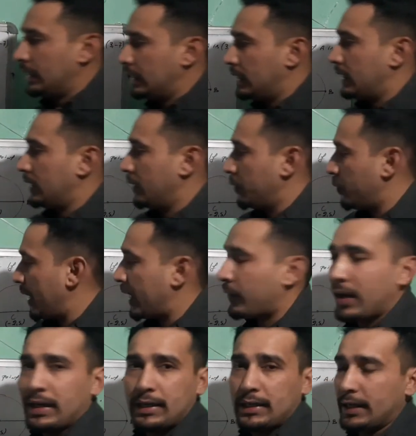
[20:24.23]

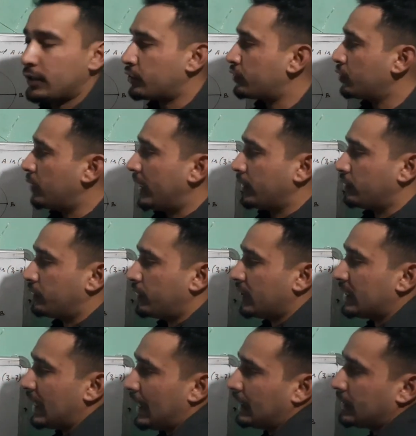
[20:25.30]
y1 and x2 y2. For
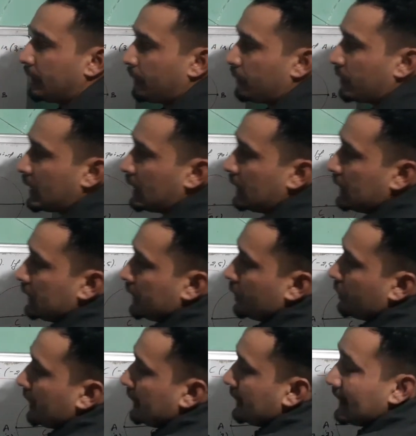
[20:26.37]
that you
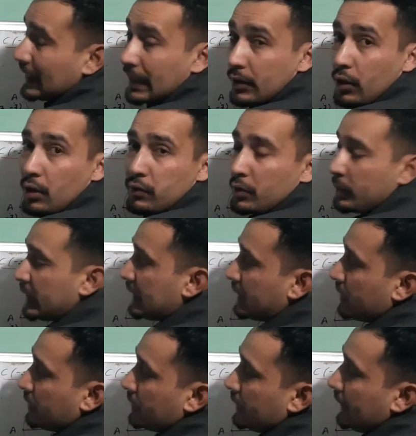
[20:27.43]
can take in alphabetic
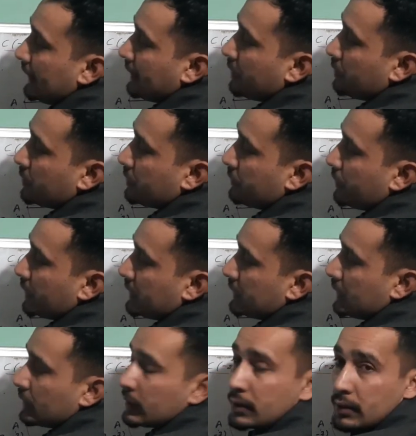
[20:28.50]
order. A comes
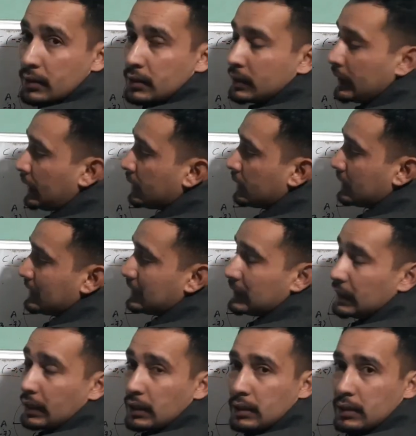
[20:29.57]
first, then
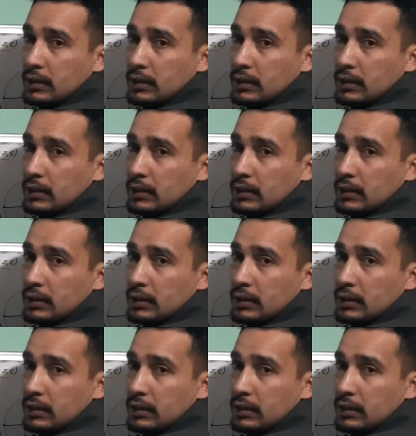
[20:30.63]
C.